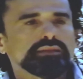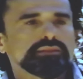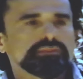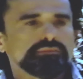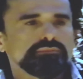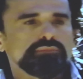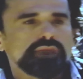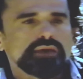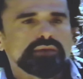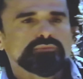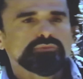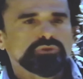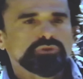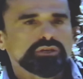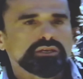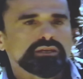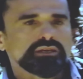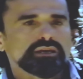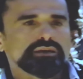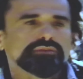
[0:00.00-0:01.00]
the
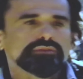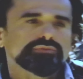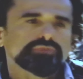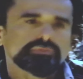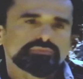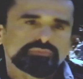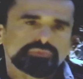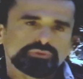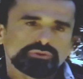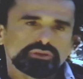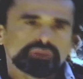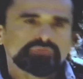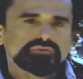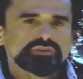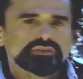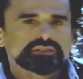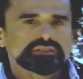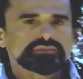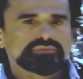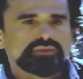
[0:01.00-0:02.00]
memory of the
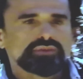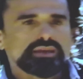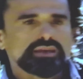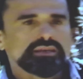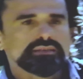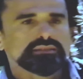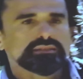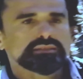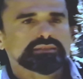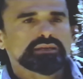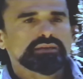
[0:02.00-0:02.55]
previous phase